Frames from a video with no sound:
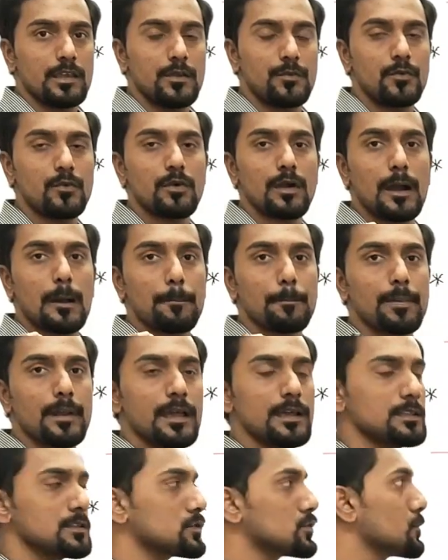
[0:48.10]
If you
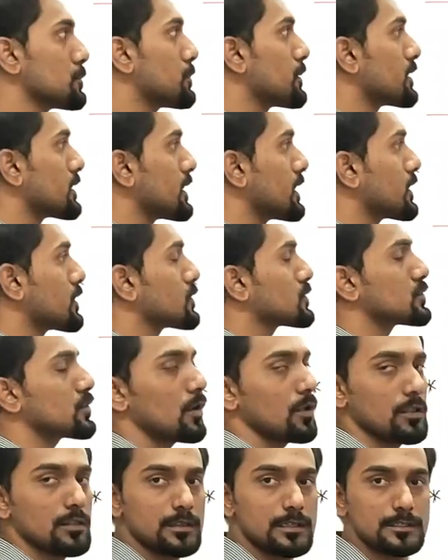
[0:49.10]
apply the super trick to
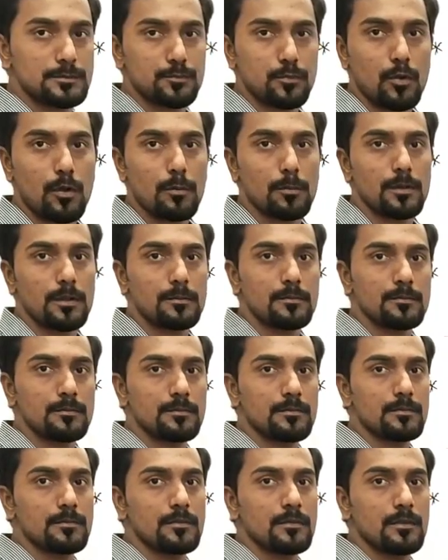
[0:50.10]
solve this
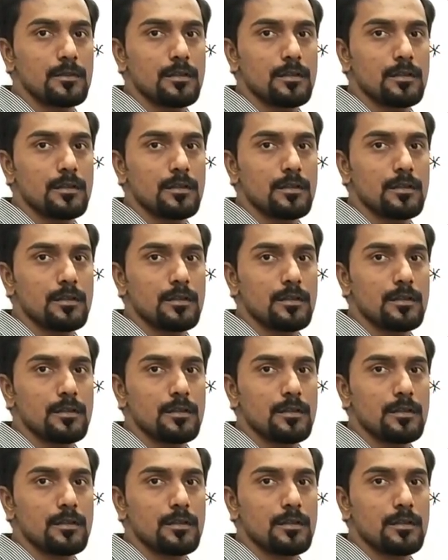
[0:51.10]
problem,